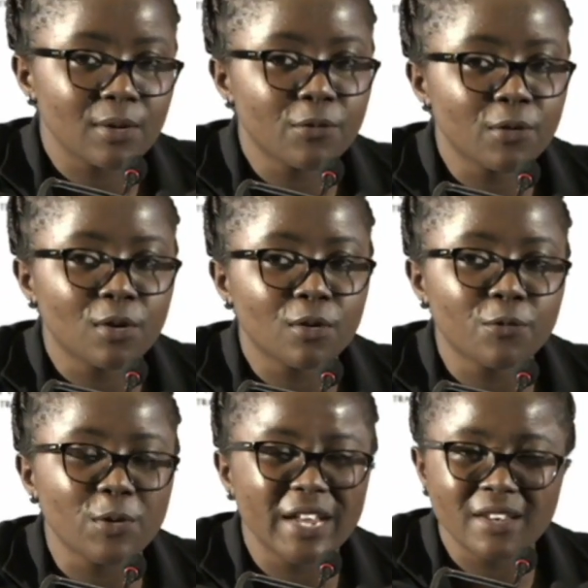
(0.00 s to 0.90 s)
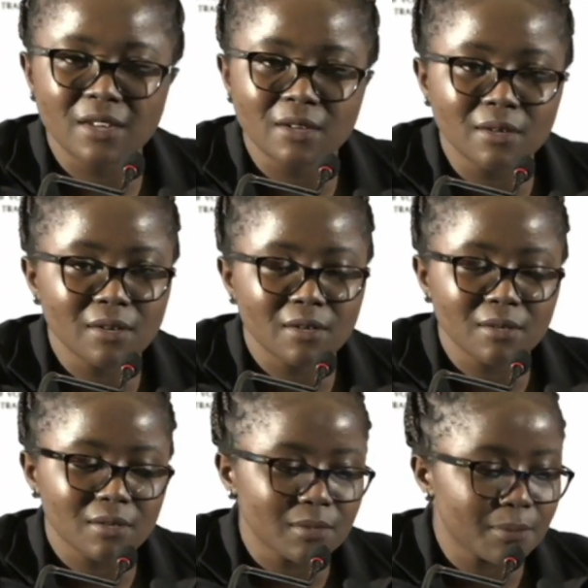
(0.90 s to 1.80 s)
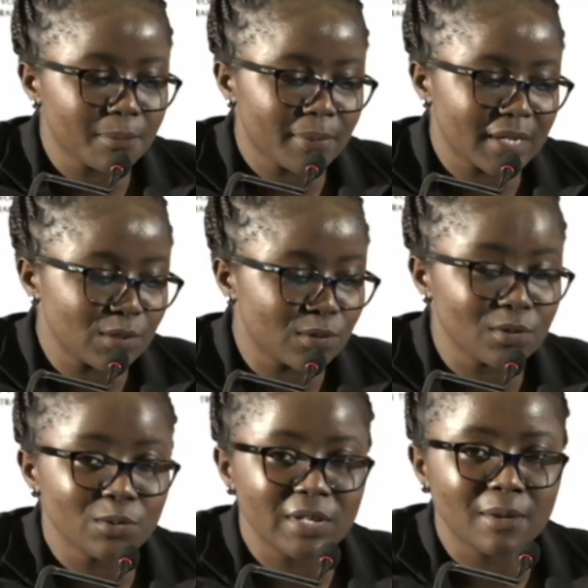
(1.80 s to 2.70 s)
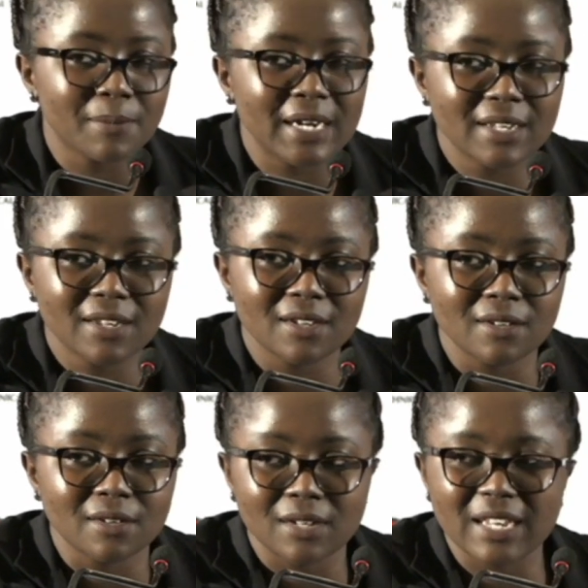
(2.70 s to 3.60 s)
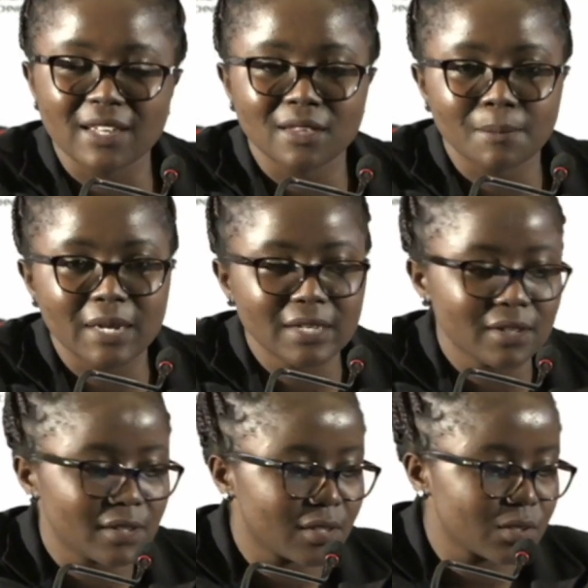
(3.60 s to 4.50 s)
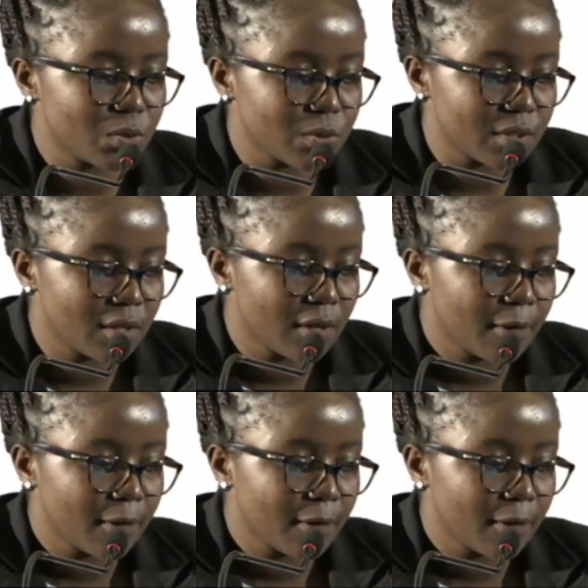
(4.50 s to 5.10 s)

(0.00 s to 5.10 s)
for any person doing a banking, like in the banking industry.